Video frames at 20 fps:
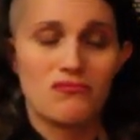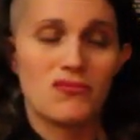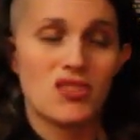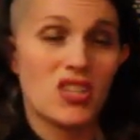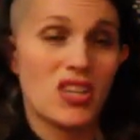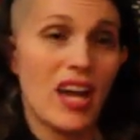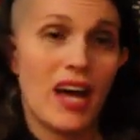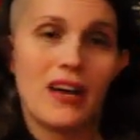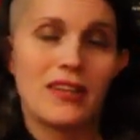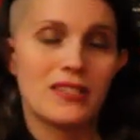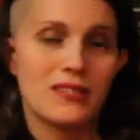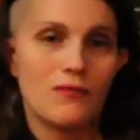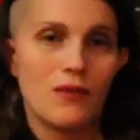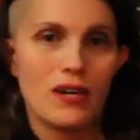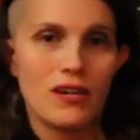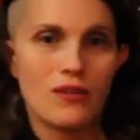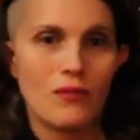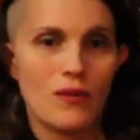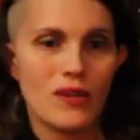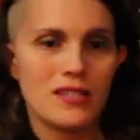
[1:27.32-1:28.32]
So yeah, it's
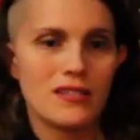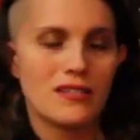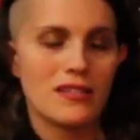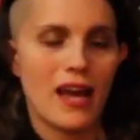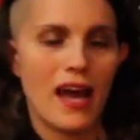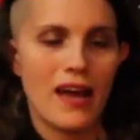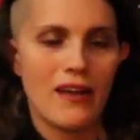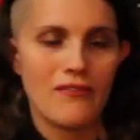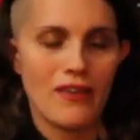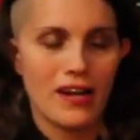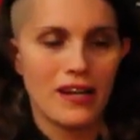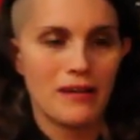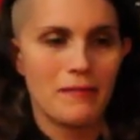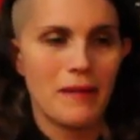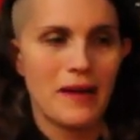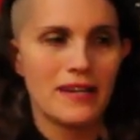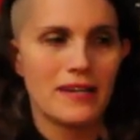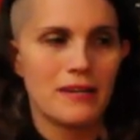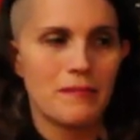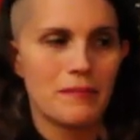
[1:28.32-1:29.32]
one of the ones I'd
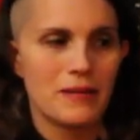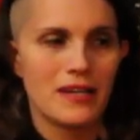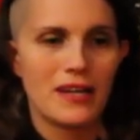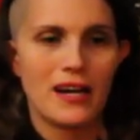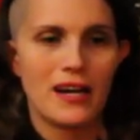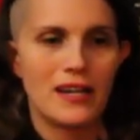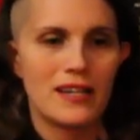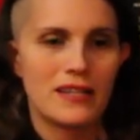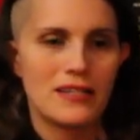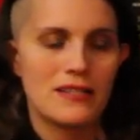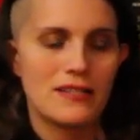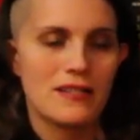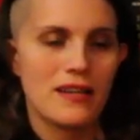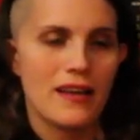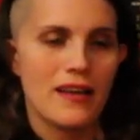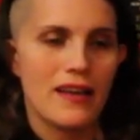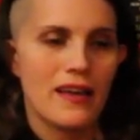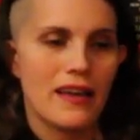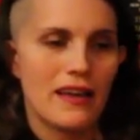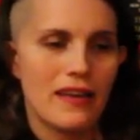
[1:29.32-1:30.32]
recommend it because
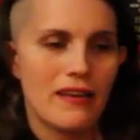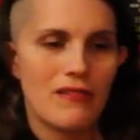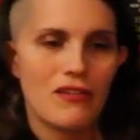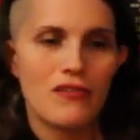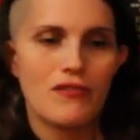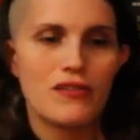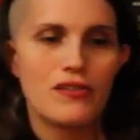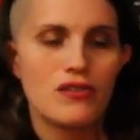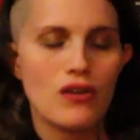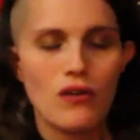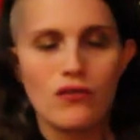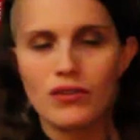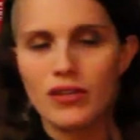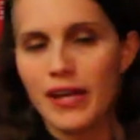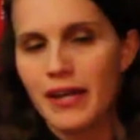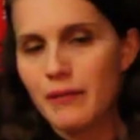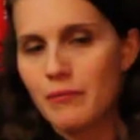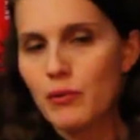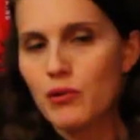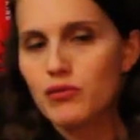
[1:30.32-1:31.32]
even if you don't
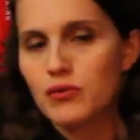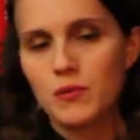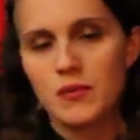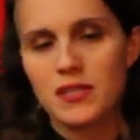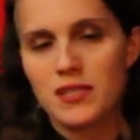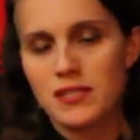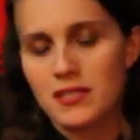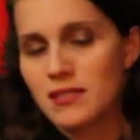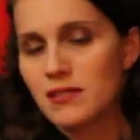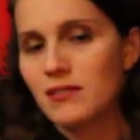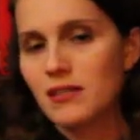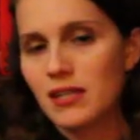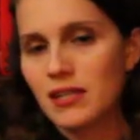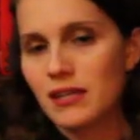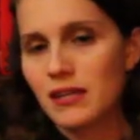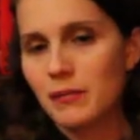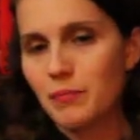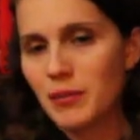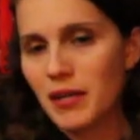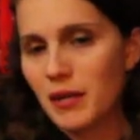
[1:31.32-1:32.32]
like most of it, there's still going
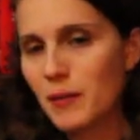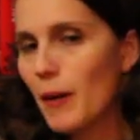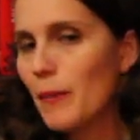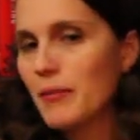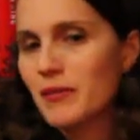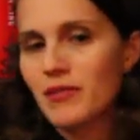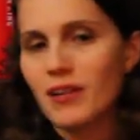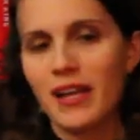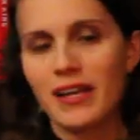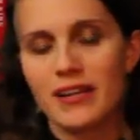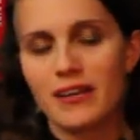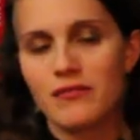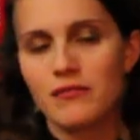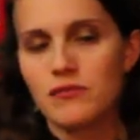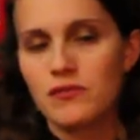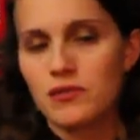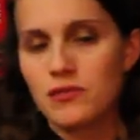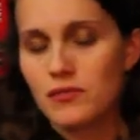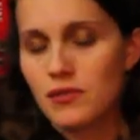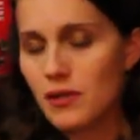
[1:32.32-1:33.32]
to be a couple that you,